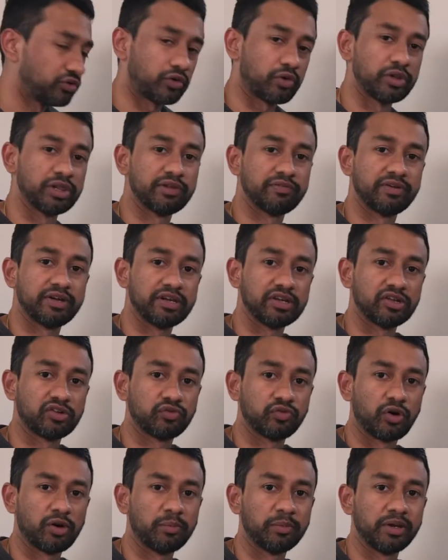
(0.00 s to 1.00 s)
are all the various
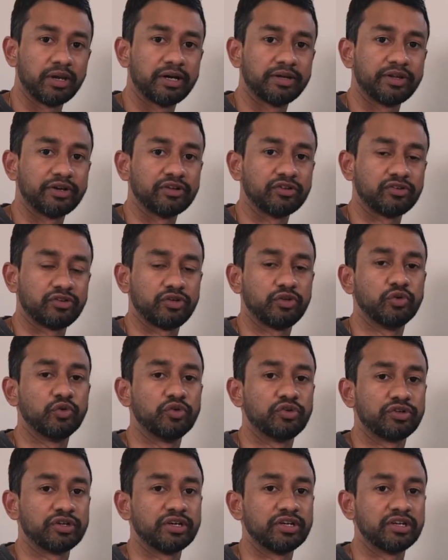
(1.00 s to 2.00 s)
formula that is
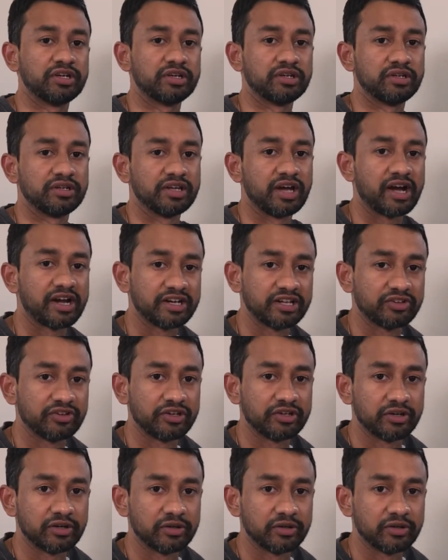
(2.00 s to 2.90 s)
used in the ID3